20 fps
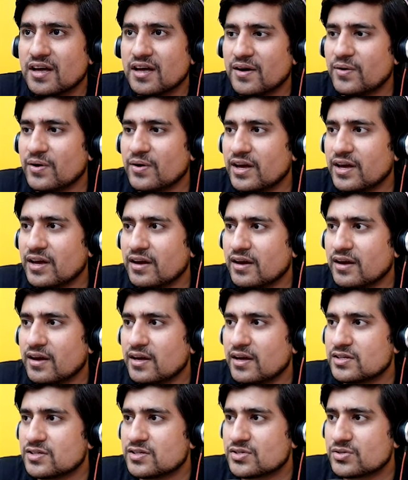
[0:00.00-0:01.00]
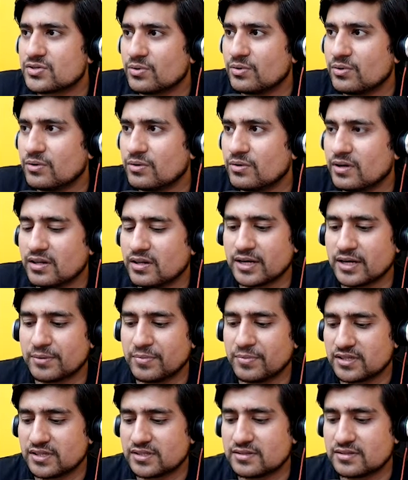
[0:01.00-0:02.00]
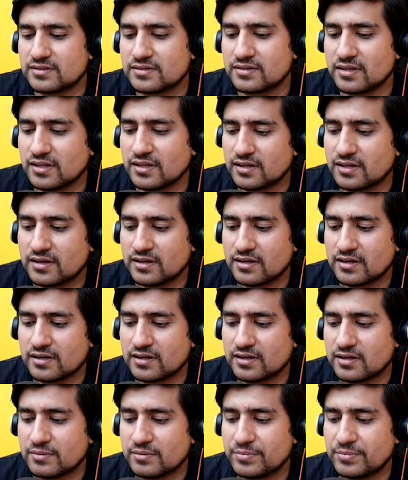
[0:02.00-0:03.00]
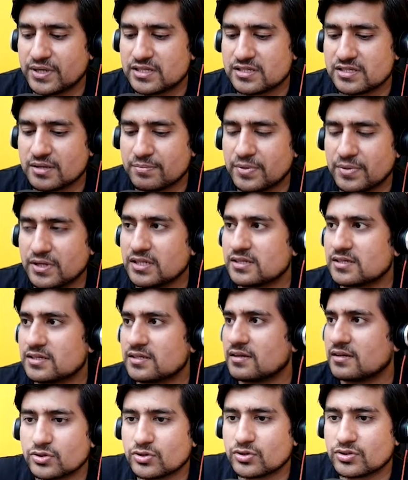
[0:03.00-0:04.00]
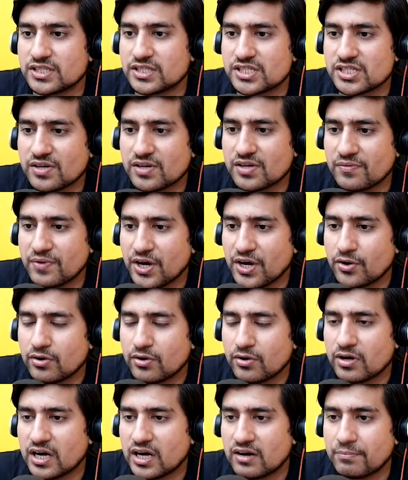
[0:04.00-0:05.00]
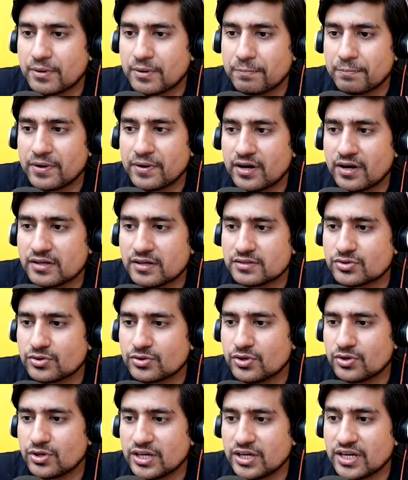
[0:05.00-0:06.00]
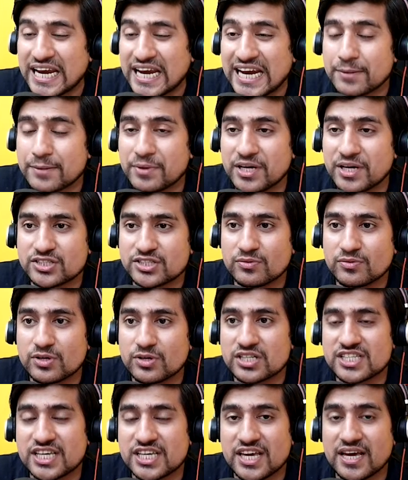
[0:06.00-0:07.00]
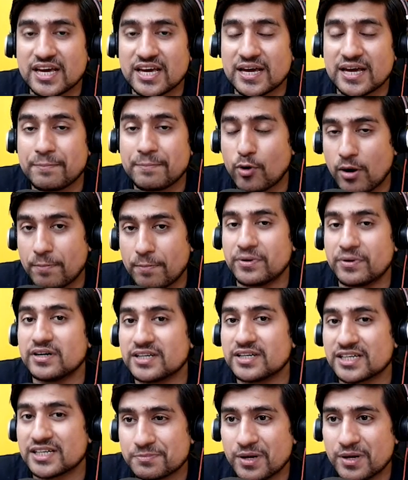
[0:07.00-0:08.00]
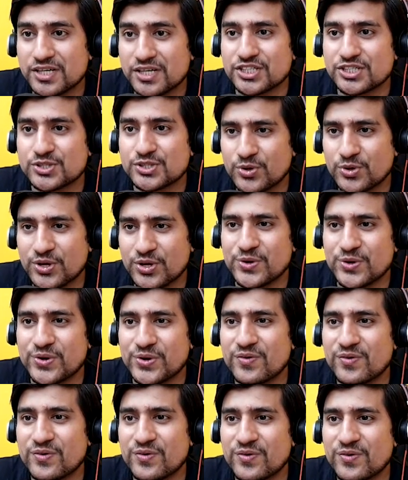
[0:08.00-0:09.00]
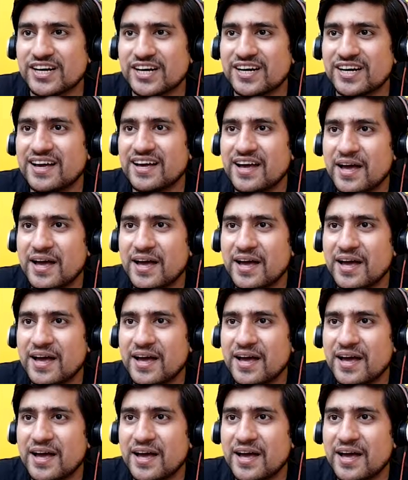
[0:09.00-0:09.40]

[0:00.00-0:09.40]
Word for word: Okay, so let me Uh, principles. So this is a video I have prepared, so in eight minutes you will see a proper explanation, so you can watch it.